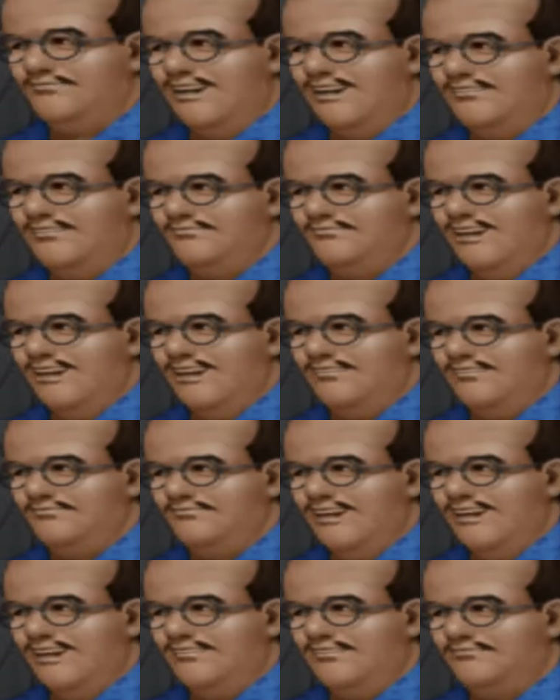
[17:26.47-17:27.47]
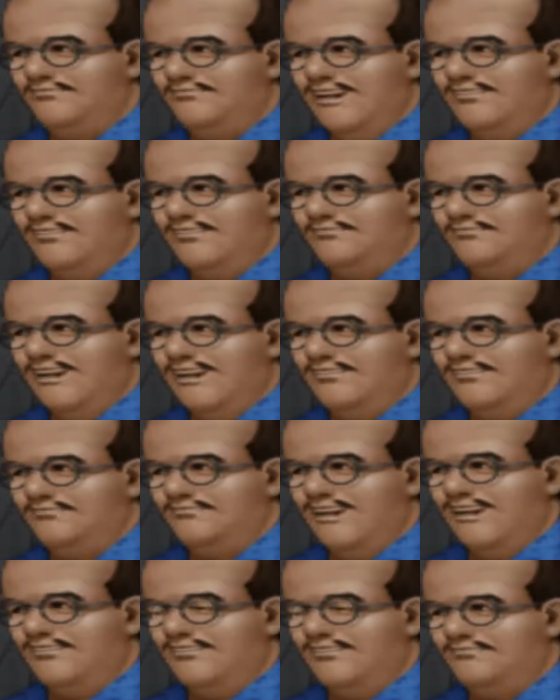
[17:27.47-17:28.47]
I, I don't know anything about that.
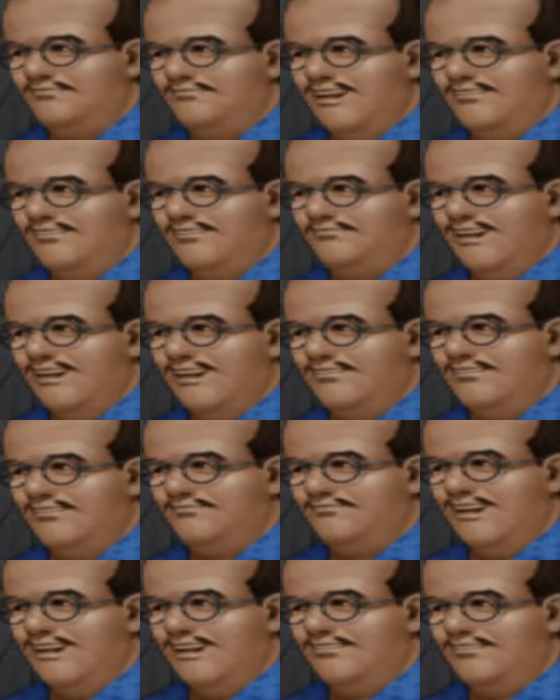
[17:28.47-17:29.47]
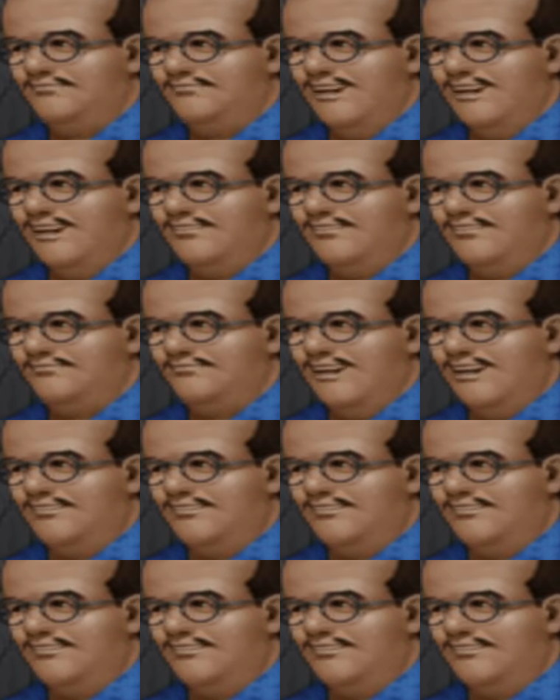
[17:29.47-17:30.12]
I got this one in South America.